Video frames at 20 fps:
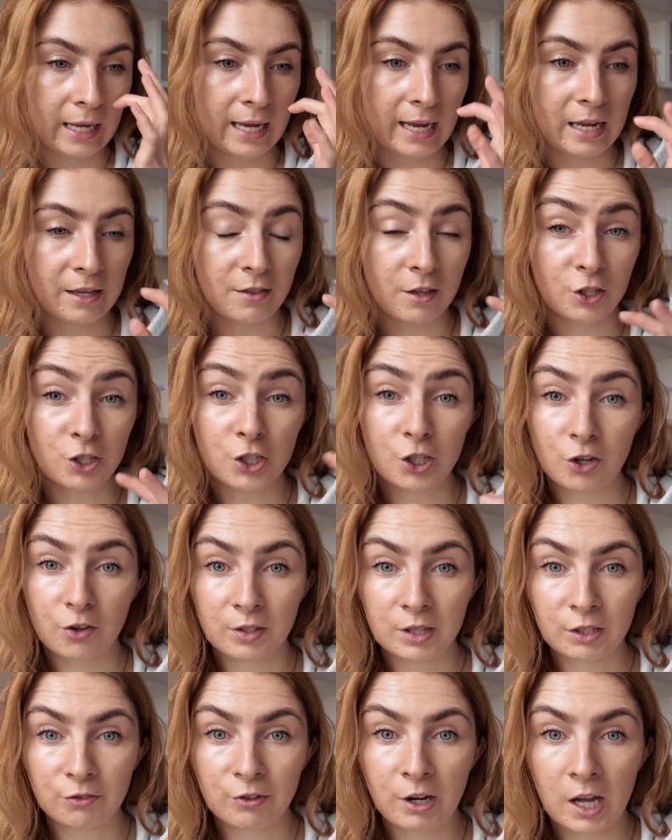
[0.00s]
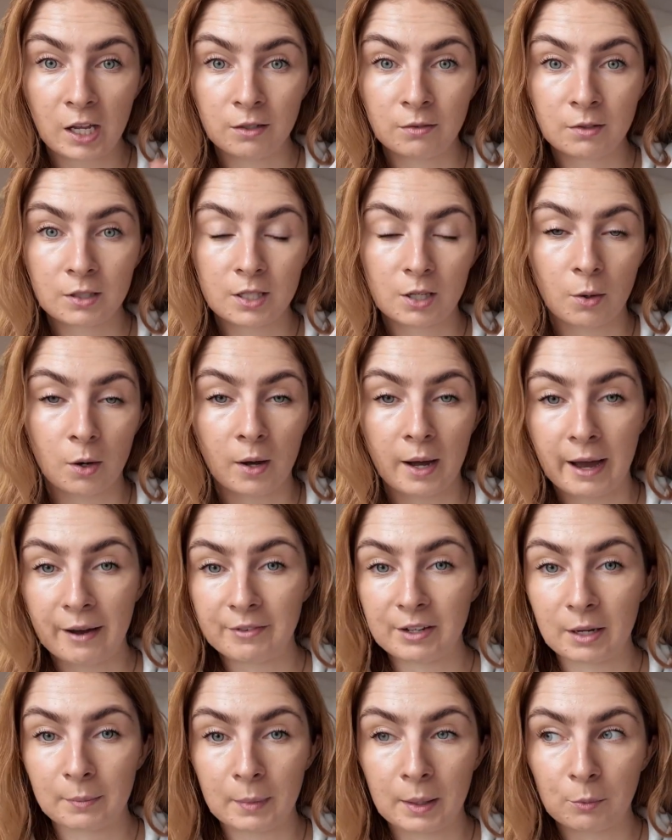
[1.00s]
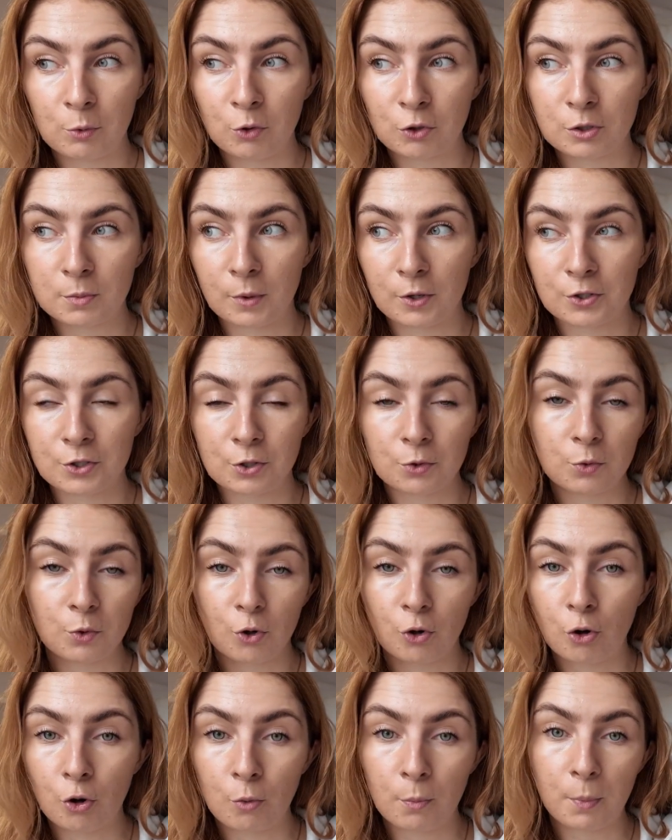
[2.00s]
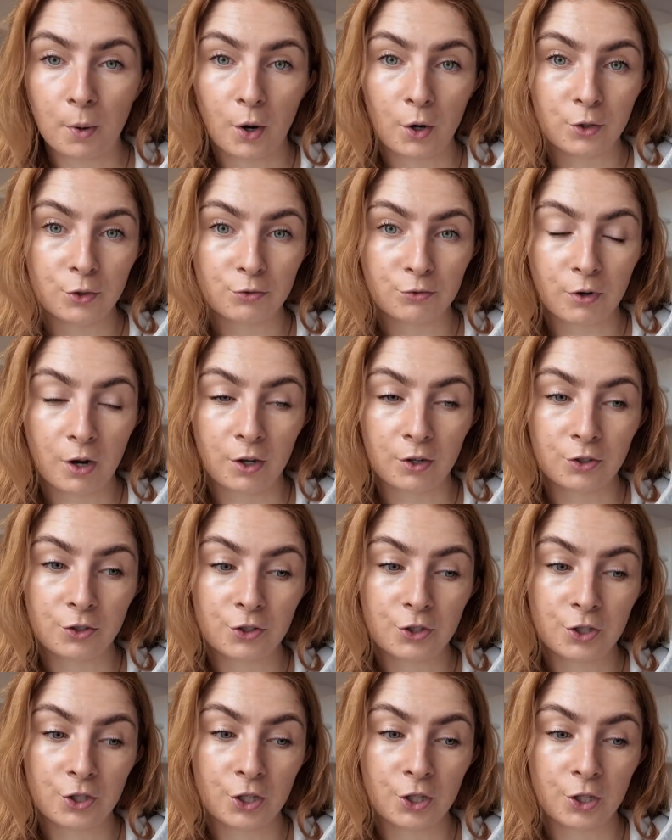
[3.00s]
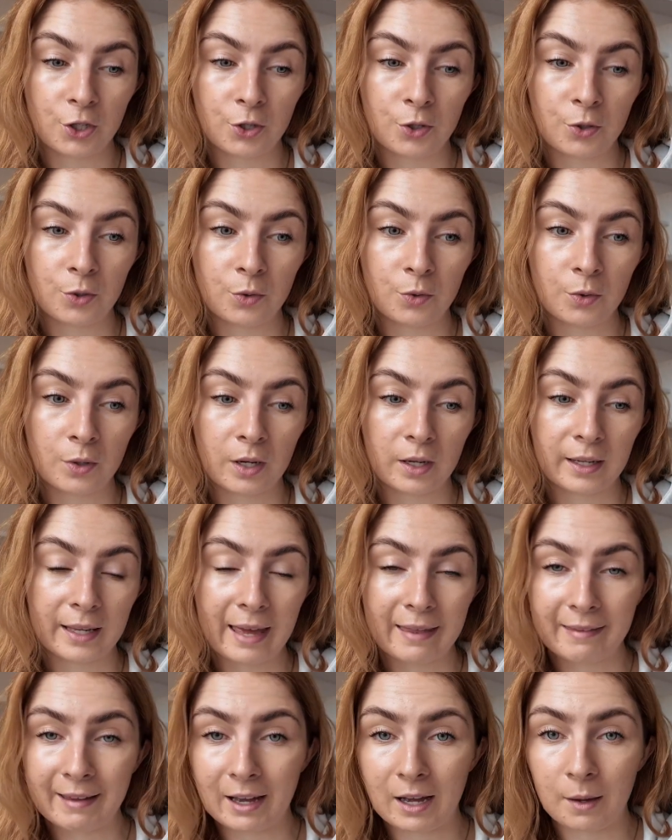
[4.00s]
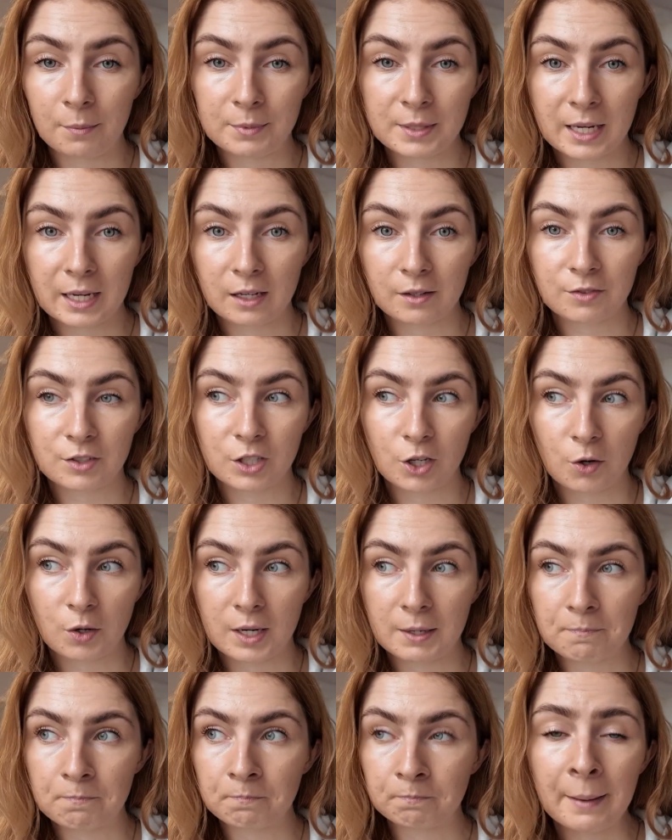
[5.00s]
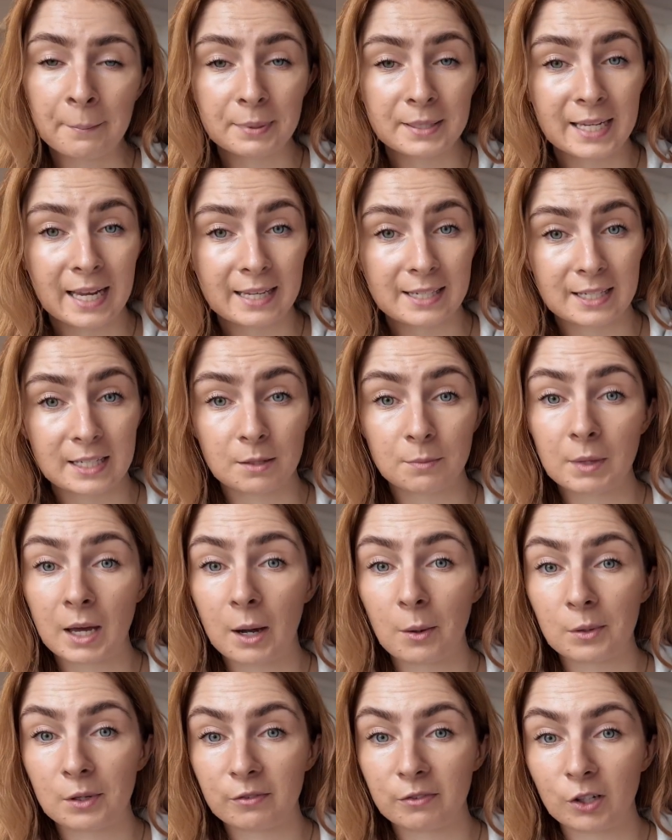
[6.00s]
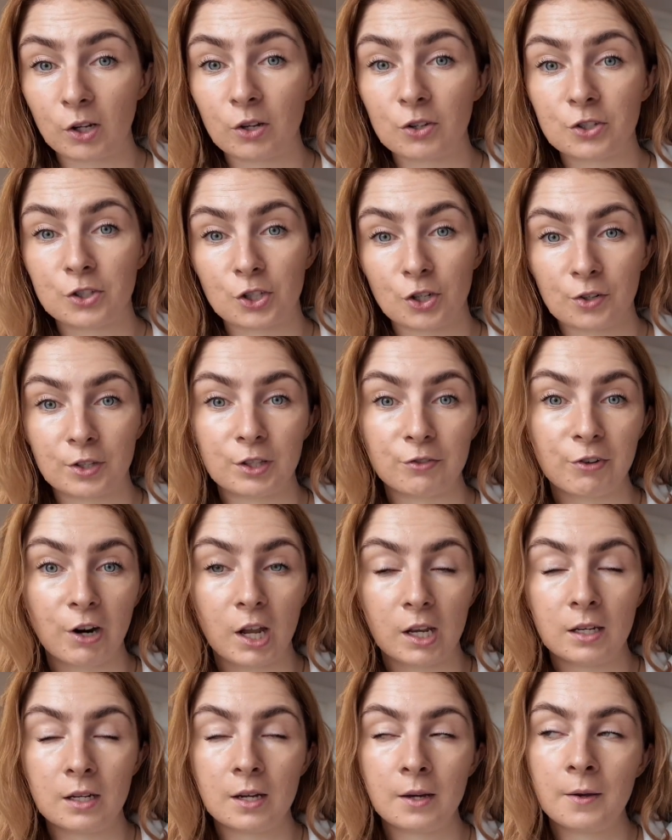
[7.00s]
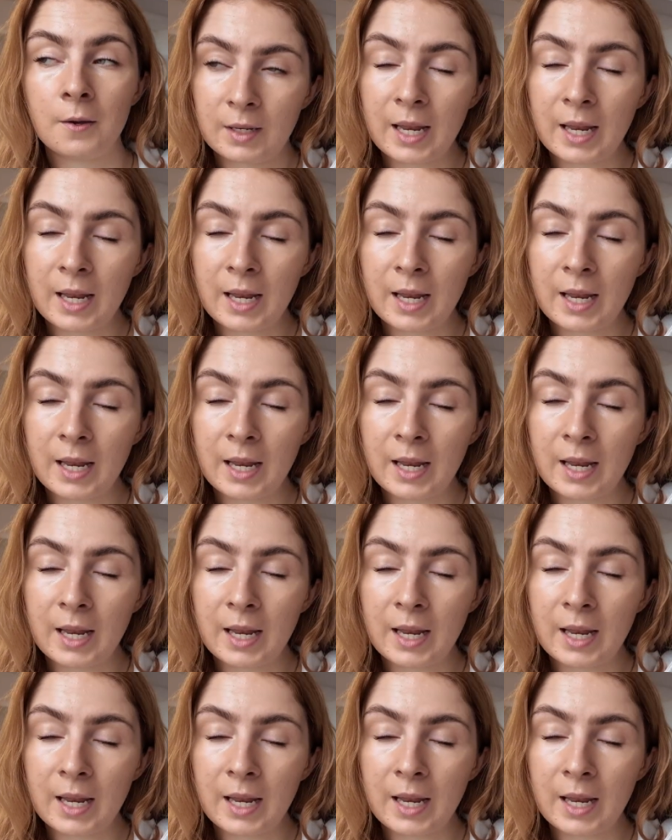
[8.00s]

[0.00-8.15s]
either during the run, so I'll have it in my water bottle, or post-run to get that uptake of sodium and potassium that I would have lost during the run.